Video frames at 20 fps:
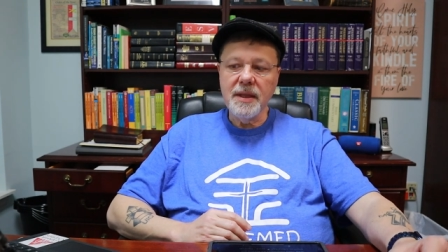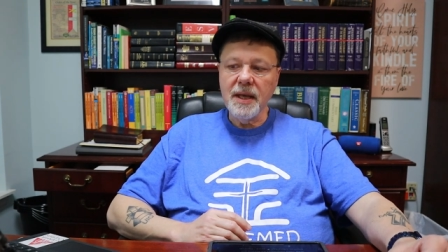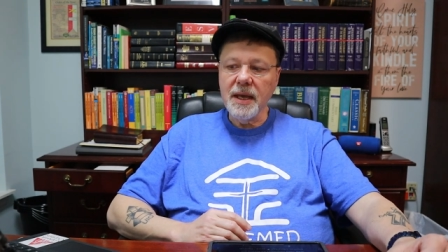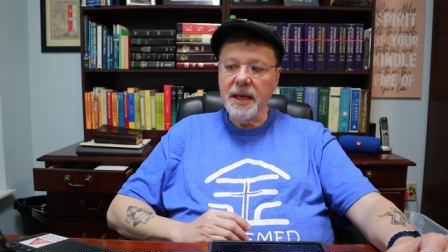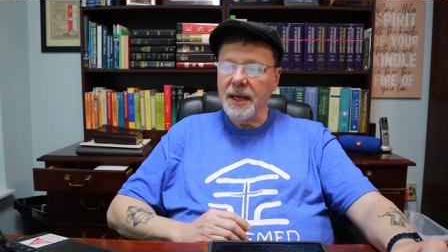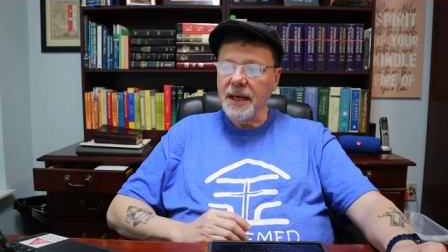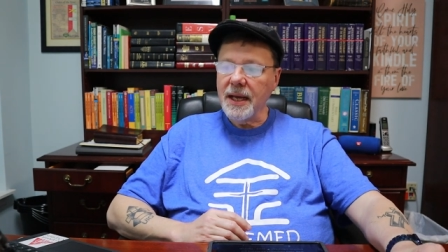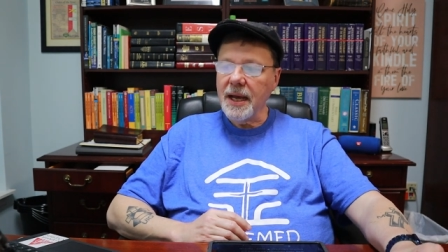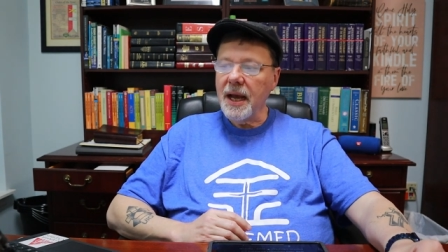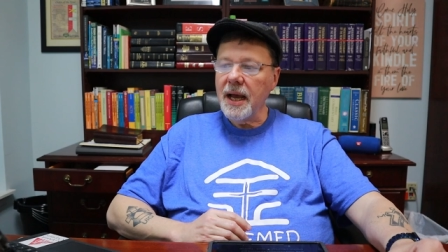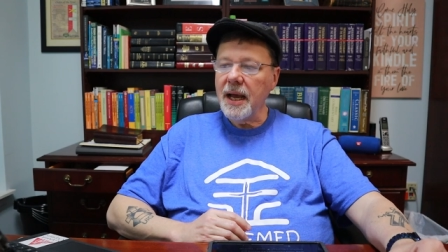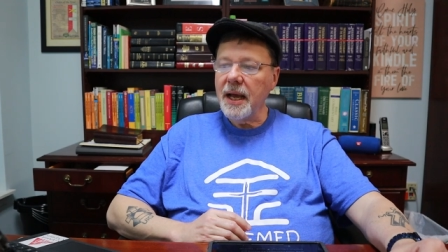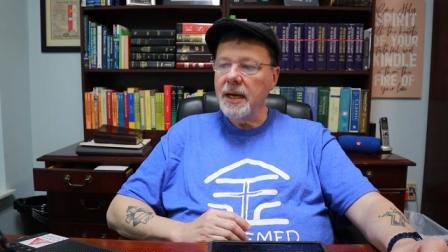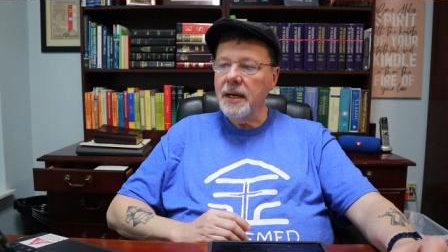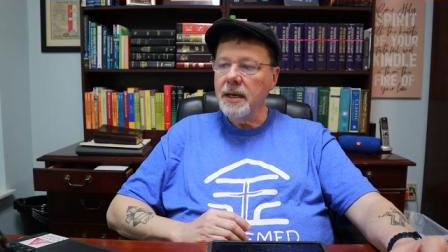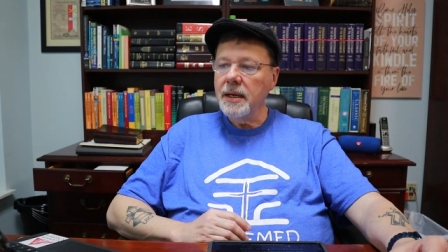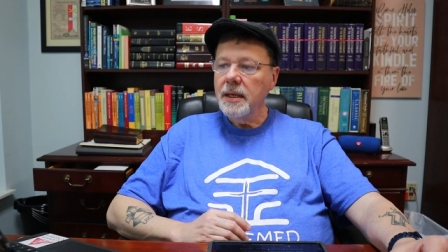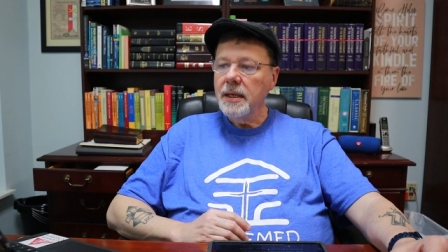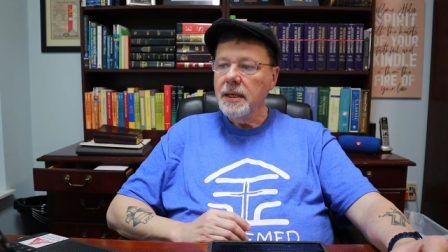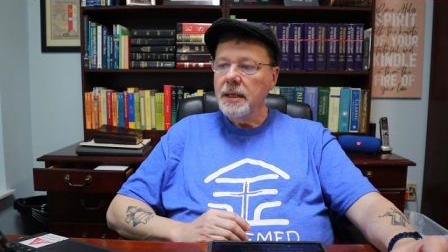that
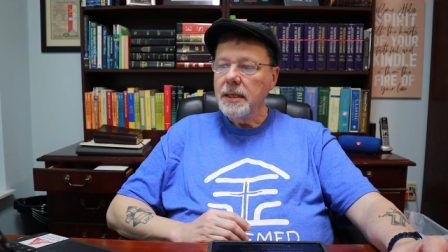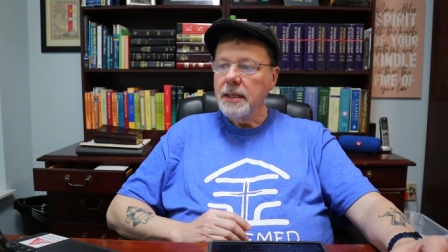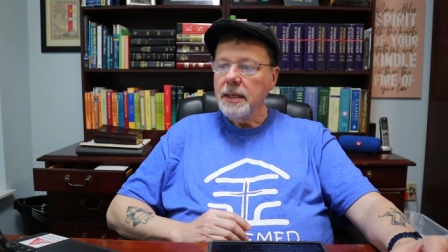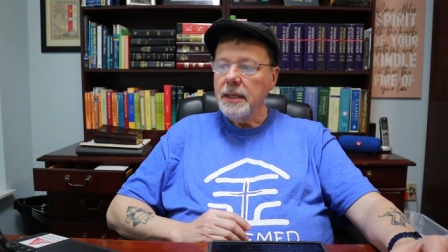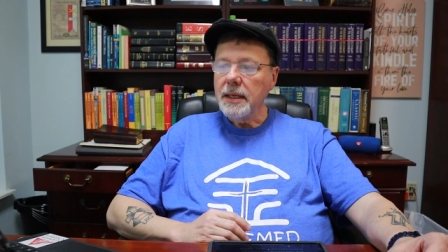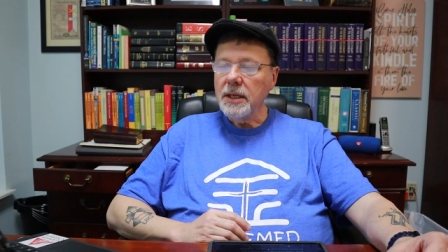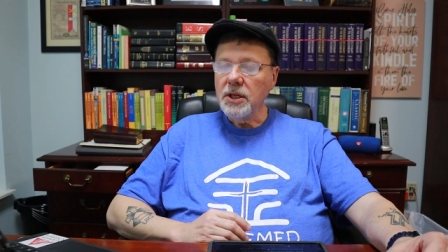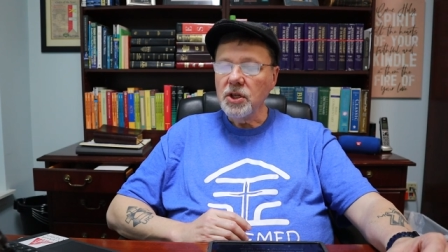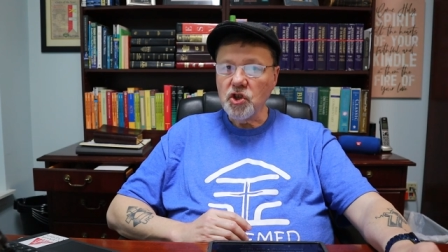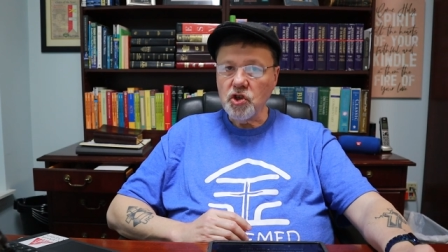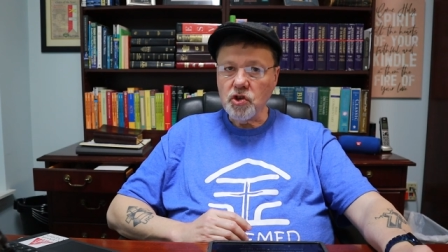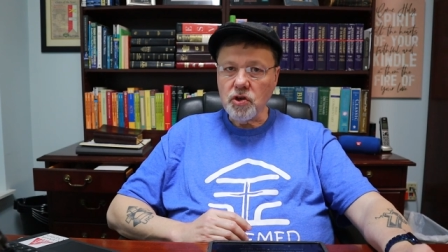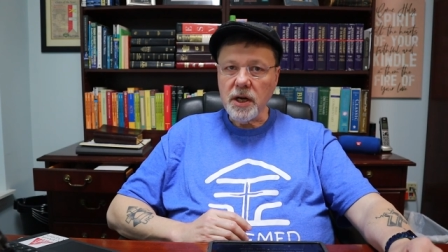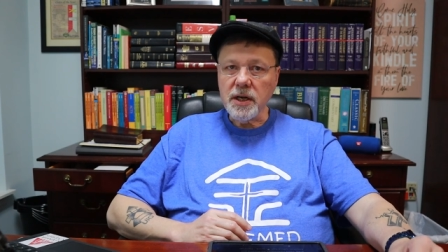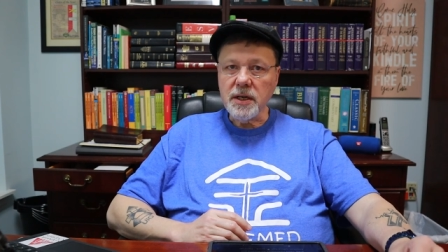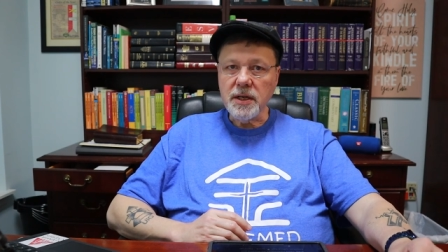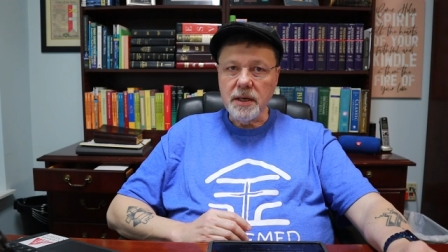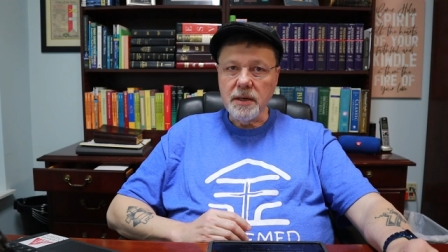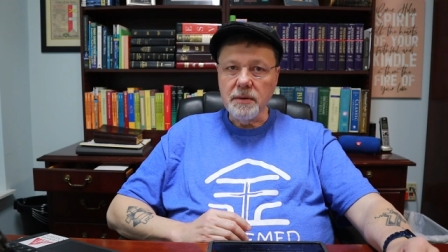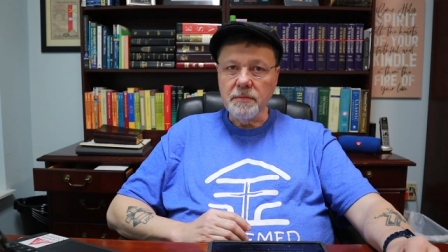God
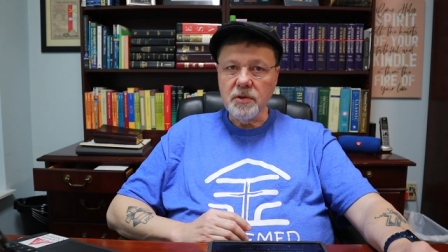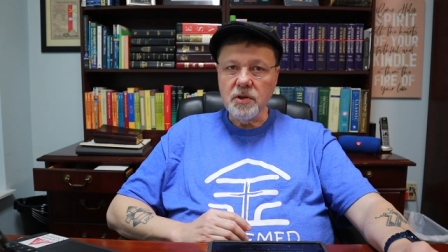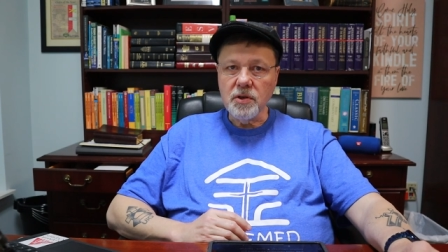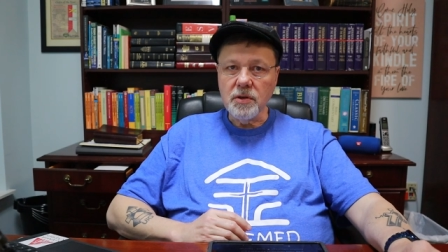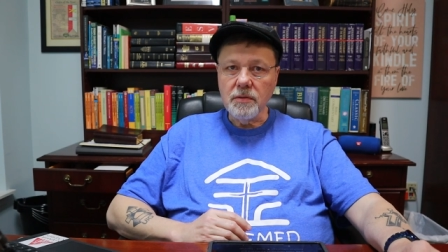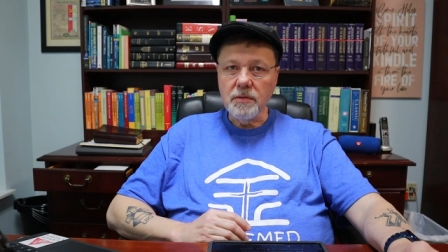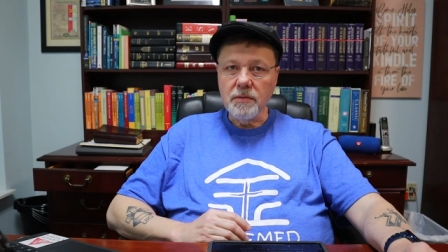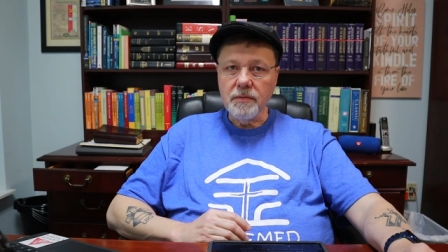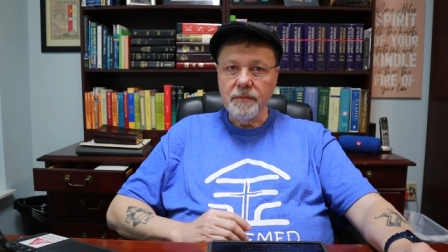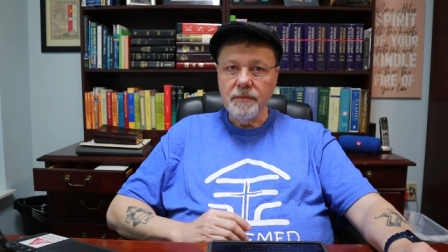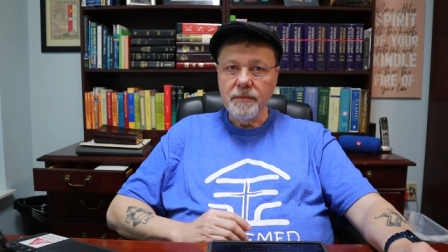instructed him to.